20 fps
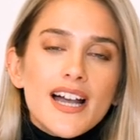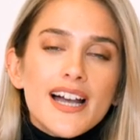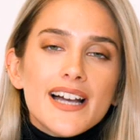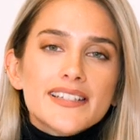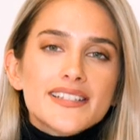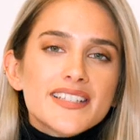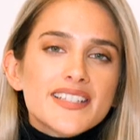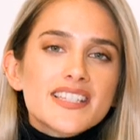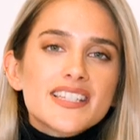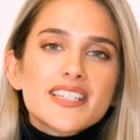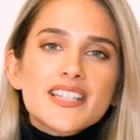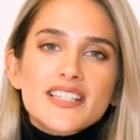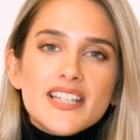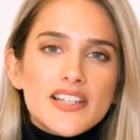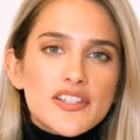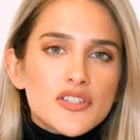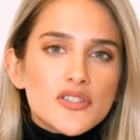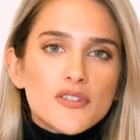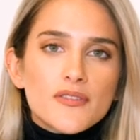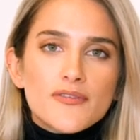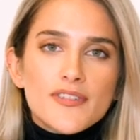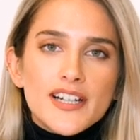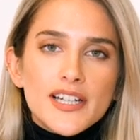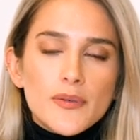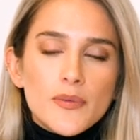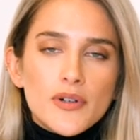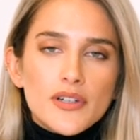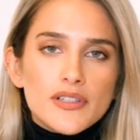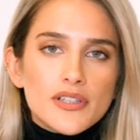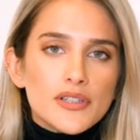And this is essential for
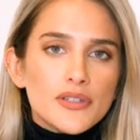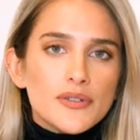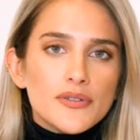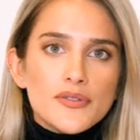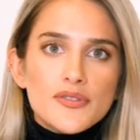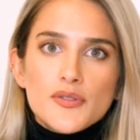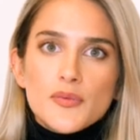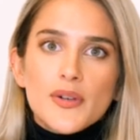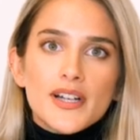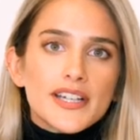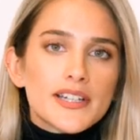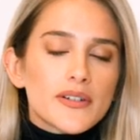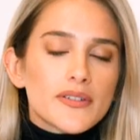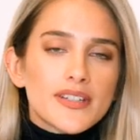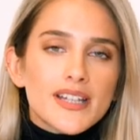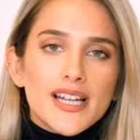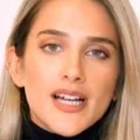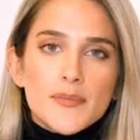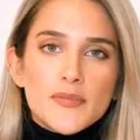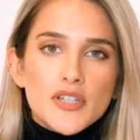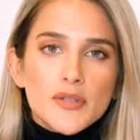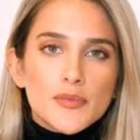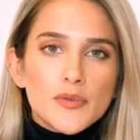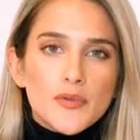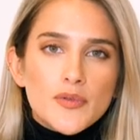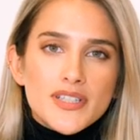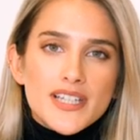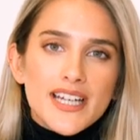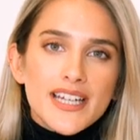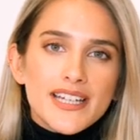anyone who's working on their laptop
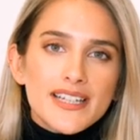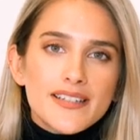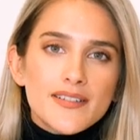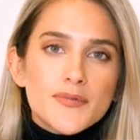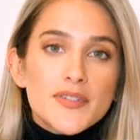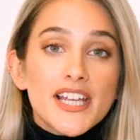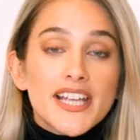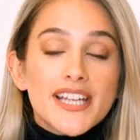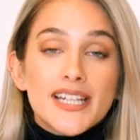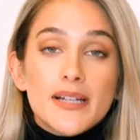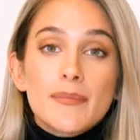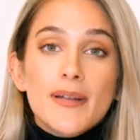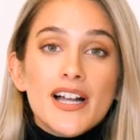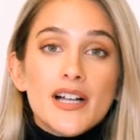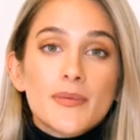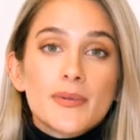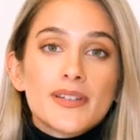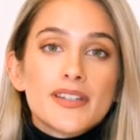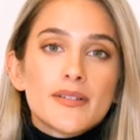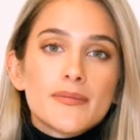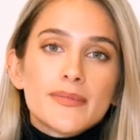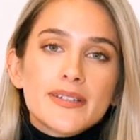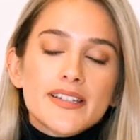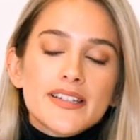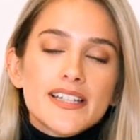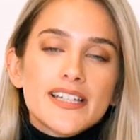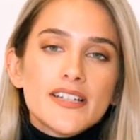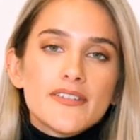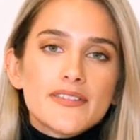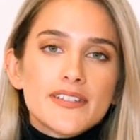all day, taking it back with them in
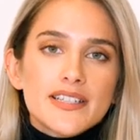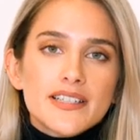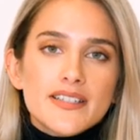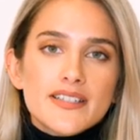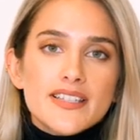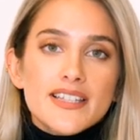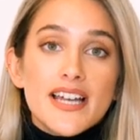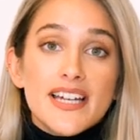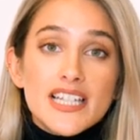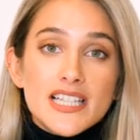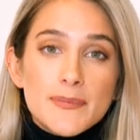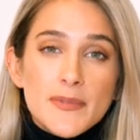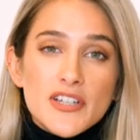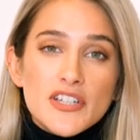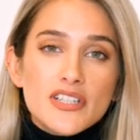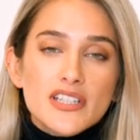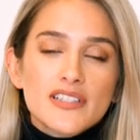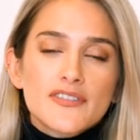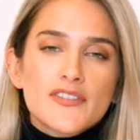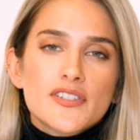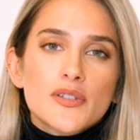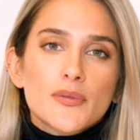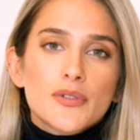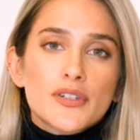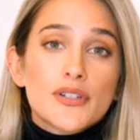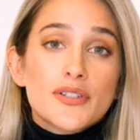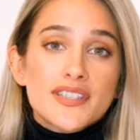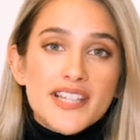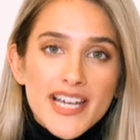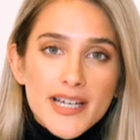the evenings, and especially for someone
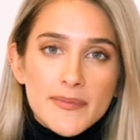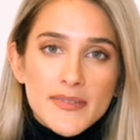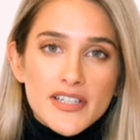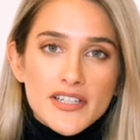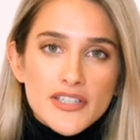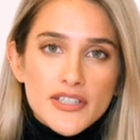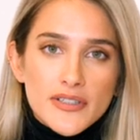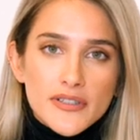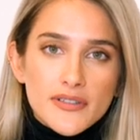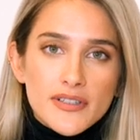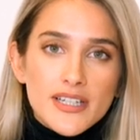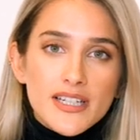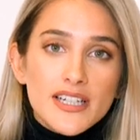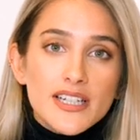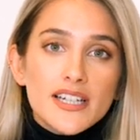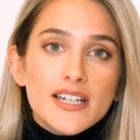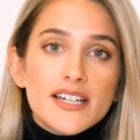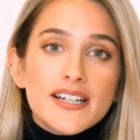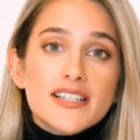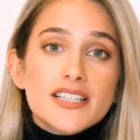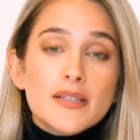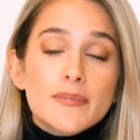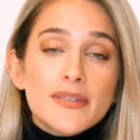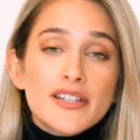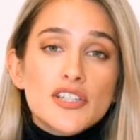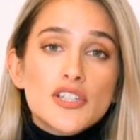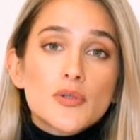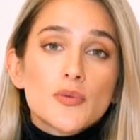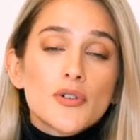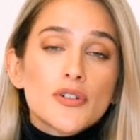who's gaming too, because it
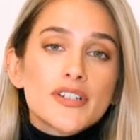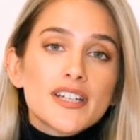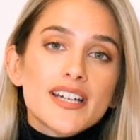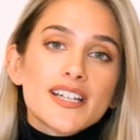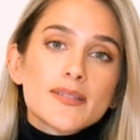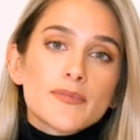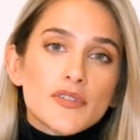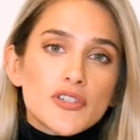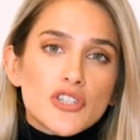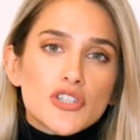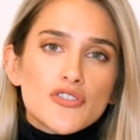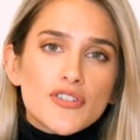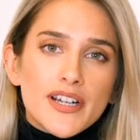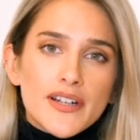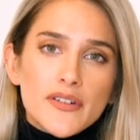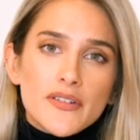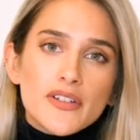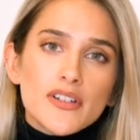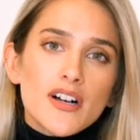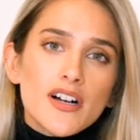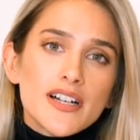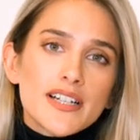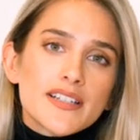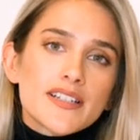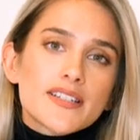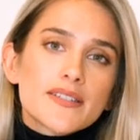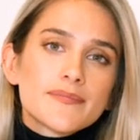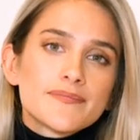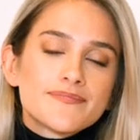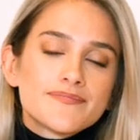means you won't get as much strain on your eyes.